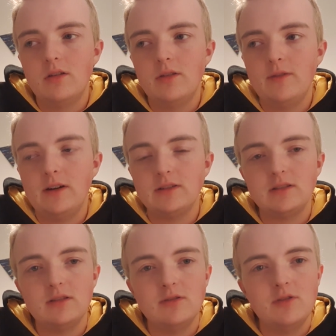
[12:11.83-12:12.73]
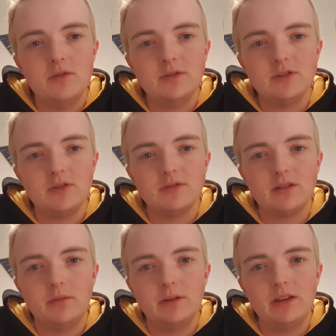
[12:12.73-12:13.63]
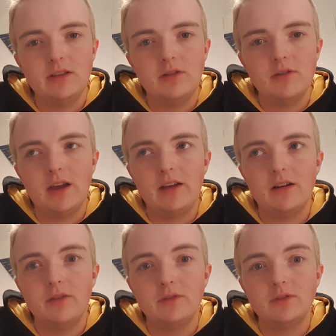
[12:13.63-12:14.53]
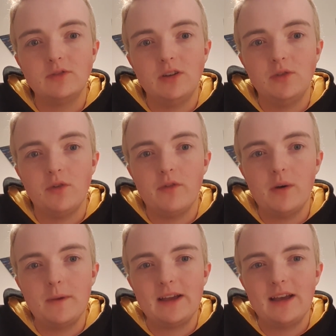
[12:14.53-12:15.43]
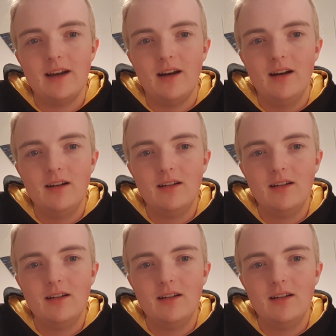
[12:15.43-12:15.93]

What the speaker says: the fact that no insurance company in the UK covers gender affirming care.